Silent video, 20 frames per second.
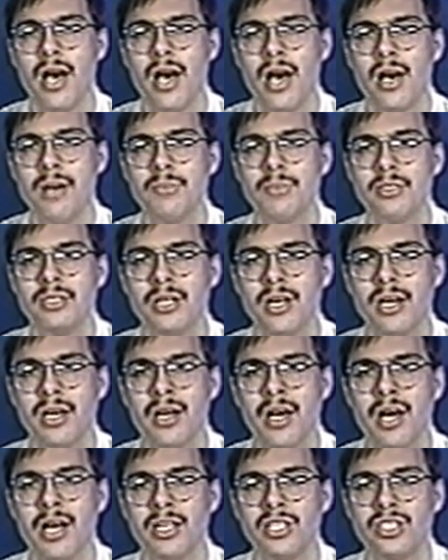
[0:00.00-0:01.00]

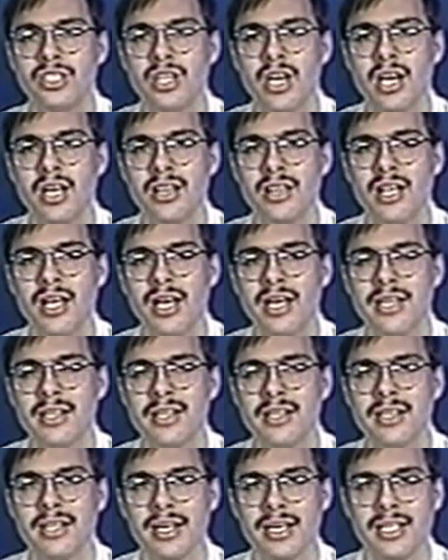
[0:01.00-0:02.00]
John
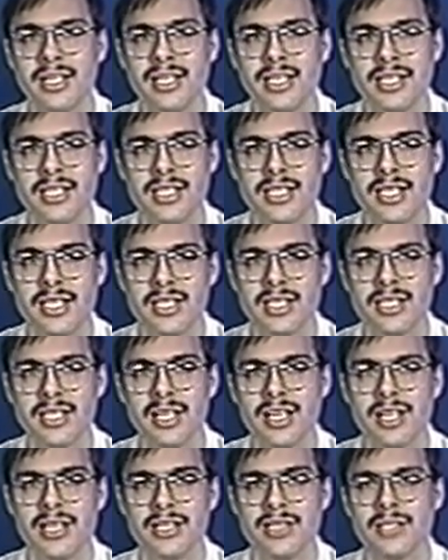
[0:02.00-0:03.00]
Light in the
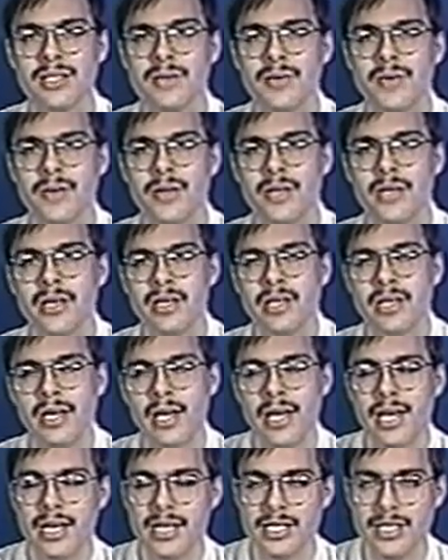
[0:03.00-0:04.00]
1960s
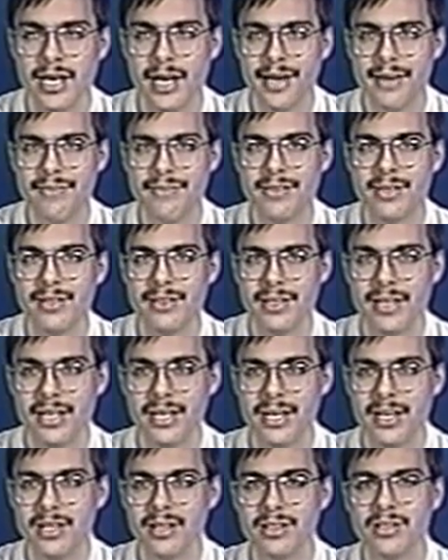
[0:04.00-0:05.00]
had dived on
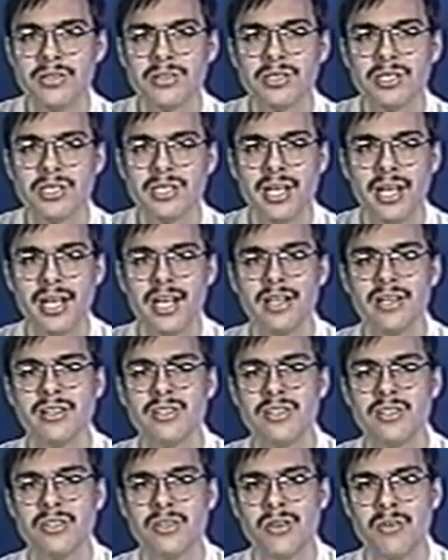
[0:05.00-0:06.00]
the
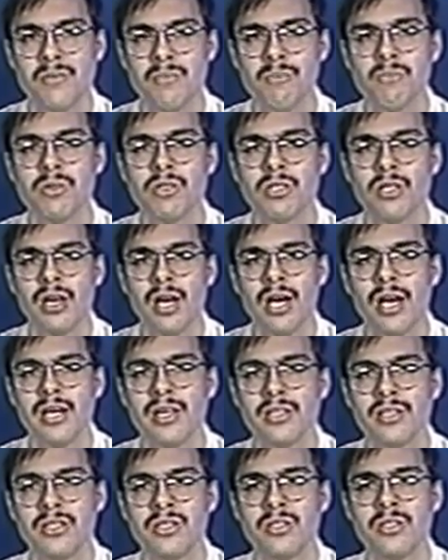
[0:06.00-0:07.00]
Lusitania to
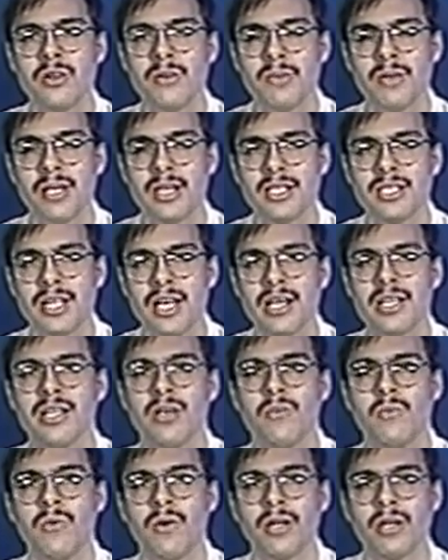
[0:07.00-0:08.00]
determine
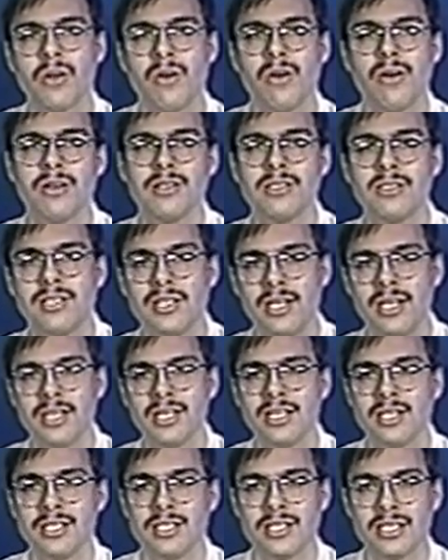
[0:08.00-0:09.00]
exactly what caused
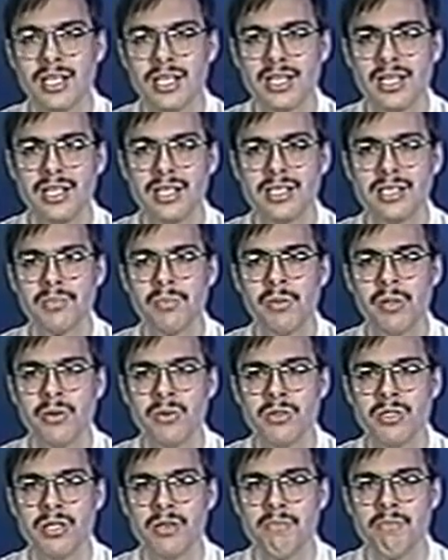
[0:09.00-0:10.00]
the second
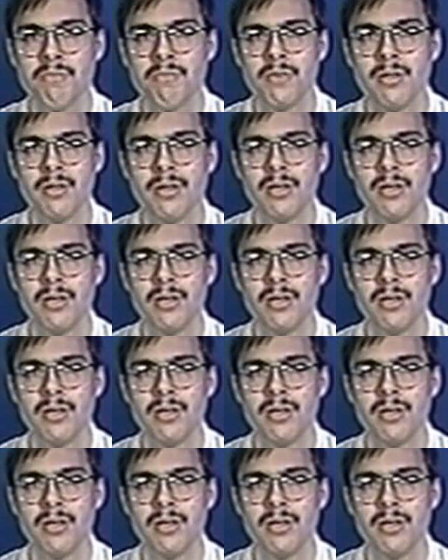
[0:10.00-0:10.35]
explosion.